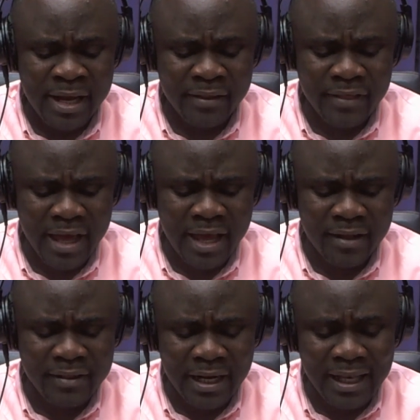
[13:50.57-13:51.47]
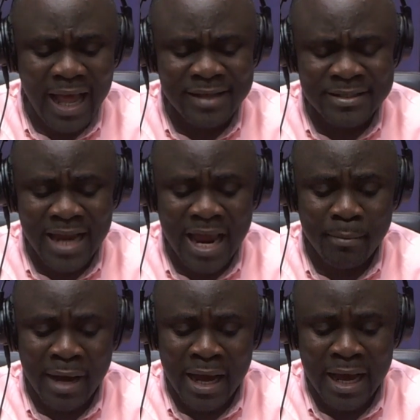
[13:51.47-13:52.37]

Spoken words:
The last time